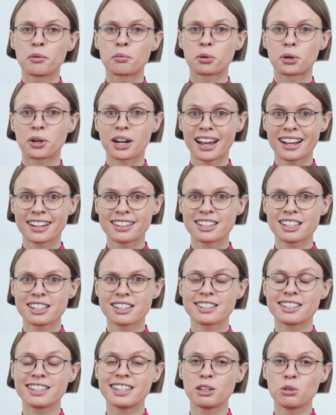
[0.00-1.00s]

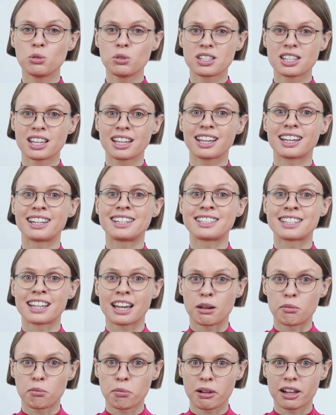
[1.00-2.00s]
Practice using a
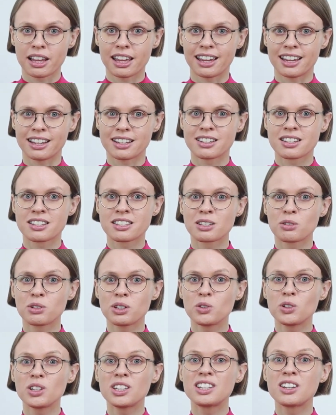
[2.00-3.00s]
template so
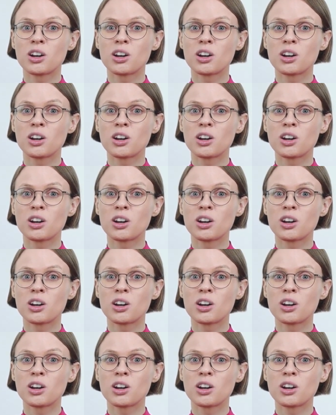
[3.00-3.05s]
you